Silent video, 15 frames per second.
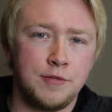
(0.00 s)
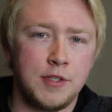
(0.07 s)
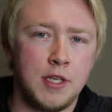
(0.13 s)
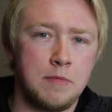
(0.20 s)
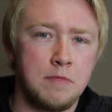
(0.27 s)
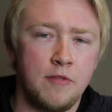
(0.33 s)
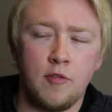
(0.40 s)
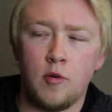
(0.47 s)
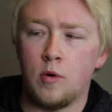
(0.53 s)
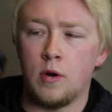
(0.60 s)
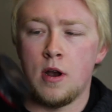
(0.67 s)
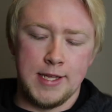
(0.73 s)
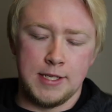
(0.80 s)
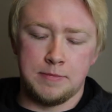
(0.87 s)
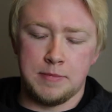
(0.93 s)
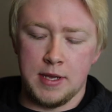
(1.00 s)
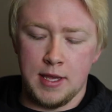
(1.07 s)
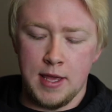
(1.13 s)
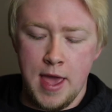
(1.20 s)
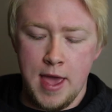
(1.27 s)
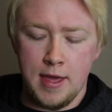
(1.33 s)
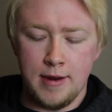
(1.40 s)
you've seen before, is my
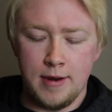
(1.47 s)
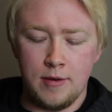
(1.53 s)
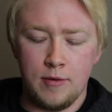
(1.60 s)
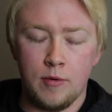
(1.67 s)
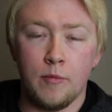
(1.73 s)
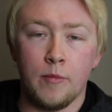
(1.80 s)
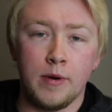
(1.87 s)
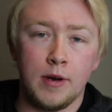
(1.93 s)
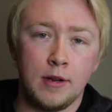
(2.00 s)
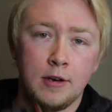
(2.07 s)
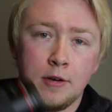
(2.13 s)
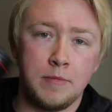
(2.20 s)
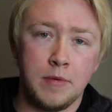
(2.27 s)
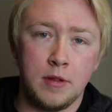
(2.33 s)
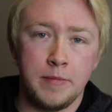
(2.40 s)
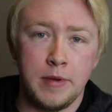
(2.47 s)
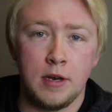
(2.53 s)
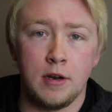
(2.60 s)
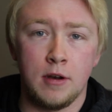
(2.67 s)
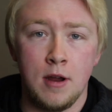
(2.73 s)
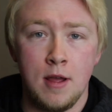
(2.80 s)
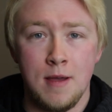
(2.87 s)
Canon
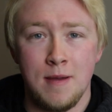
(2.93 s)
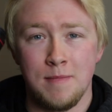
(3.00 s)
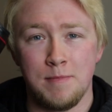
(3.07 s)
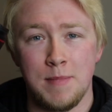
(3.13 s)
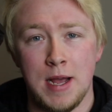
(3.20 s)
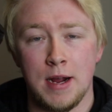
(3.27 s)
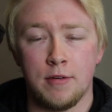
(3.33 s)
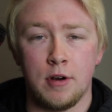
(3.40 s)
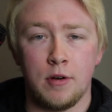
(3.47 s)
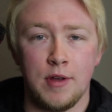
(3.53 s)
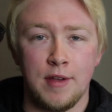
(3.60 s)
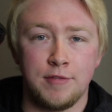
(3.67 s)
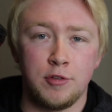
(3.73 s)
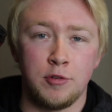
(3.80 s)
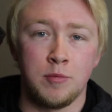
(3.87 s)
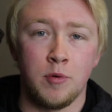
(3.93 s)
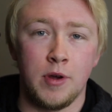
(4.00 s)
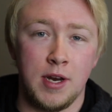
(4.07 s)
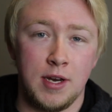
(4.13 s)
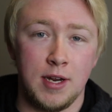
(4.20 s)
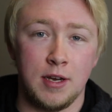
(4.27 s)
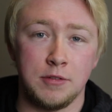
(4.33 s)
100mm macro
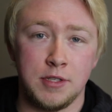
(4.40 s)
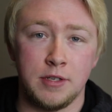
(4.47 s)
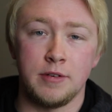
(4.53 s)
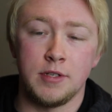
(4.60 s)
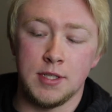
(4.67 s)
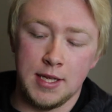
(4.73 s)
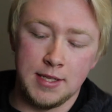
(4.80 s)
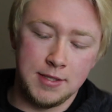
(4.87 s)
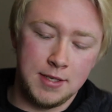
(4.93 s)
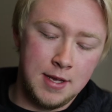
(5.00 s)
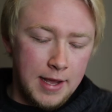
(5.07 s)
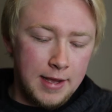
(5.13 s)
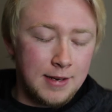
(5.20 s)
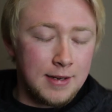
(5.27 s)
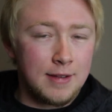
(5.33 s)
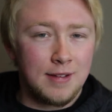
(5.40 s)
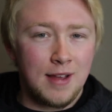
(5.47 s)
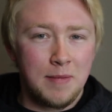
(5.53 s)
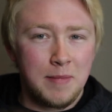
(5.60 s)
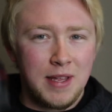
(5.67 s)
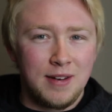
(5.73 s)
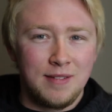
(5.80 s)
f2.8 L series lens. And
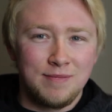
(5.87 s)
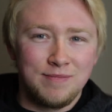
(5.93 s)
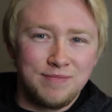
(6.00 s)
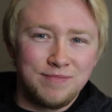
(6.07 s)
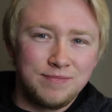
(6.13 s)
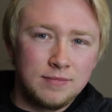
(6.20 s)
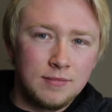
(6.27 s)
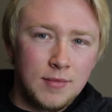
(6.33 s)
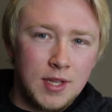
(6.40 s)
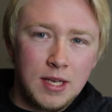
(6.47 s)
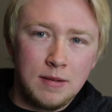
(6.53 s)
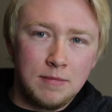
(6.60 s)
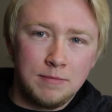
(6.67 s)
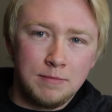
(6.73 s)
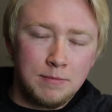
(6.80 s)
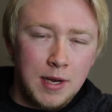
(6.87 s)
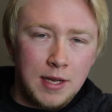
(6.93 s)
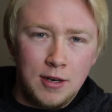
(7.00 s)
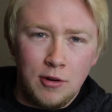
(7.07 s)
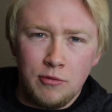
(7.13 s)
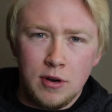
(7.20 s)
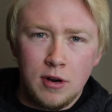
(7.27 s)
I mean, by
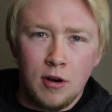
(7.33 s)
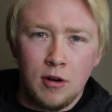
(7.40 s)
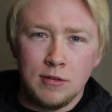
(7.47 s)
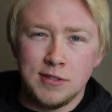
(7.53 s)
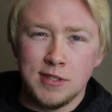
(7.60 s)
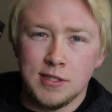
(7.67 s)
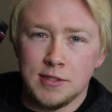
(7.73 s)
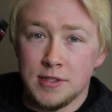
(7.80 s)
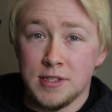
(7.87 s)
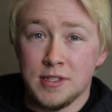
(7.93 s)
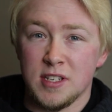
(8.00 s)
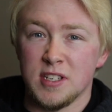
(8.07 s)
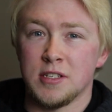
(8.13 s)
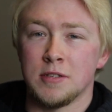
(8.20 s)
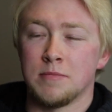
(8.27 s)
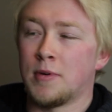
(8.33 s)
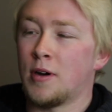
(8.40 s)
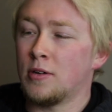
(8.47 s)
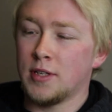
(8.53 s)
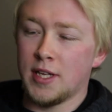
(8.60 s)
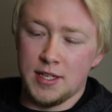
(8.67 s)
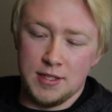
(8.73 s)
no regards is this a
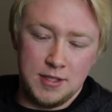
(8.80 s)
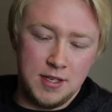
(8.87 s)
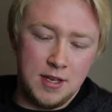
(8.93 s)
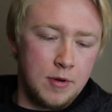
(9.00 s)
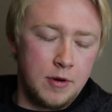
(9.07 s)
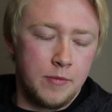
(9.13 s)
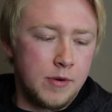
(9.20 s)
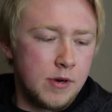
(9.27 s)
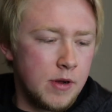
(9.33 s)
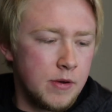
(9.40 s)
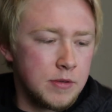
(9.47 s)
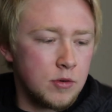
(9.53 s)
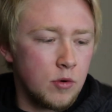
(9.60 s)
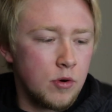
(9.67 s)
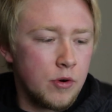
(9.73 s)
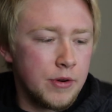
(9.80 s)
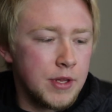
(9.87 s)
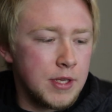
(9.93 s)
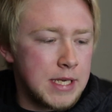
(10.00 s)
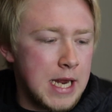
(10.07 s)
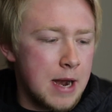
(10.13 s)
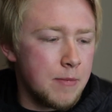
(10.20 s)
small lens. When I was ordering
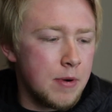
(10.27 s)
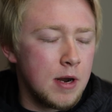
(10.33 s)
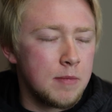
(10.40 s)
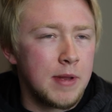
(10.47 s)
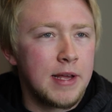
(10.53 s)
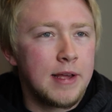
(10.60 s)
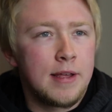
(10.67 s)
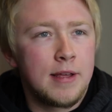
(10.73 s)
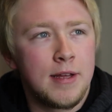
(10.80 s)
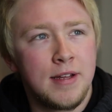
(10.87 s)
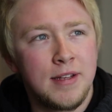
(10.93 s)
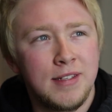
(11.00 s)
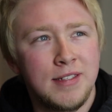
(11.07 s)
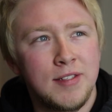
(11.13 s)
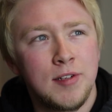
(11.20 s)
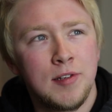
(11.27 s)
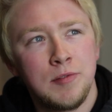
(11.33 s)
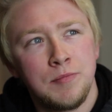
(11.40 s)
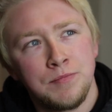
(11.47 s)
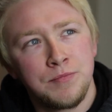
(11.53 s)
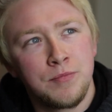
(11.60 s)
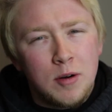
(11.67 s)
the Tamron, I'm like,
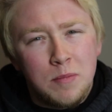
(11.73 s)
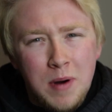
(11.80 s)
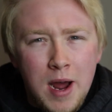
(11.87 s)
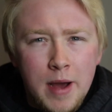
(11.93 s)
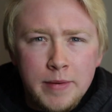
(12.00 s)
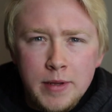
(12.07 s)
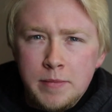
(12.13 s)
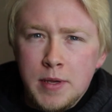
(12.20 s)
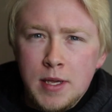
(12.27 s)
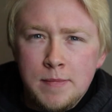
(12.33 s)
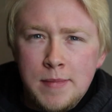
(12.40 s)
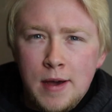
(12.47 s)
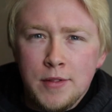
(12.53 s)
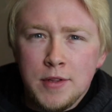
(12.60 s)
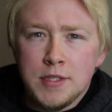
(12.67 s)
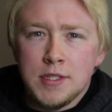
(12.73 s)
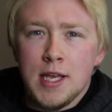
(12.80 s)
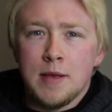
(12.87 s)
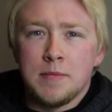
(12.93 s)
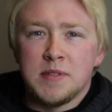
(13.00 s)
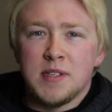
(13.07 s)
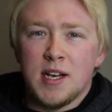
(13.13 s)
it'll probably be about the
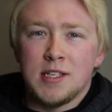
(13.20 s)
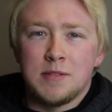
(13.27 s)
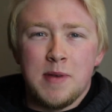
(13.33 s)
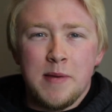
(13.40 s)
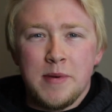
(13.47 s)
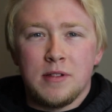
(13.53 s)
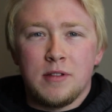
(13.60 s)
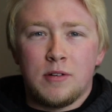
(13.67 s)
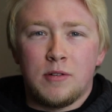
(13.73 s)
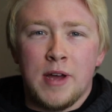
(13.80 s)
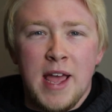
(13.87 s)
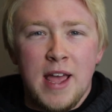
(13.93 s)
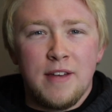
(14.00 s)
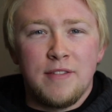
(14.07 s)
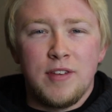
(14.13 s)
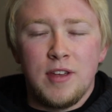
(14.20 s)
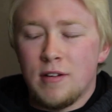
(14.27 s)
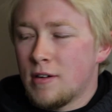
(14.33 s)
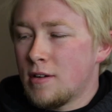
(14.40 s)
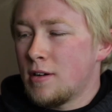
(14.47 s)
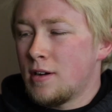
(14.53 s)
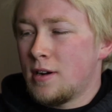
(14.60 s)
same size, maybe a little
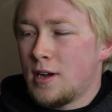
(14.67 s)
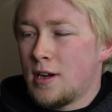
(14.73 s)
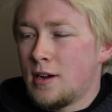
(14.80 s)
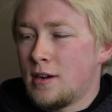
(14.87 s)
heavier,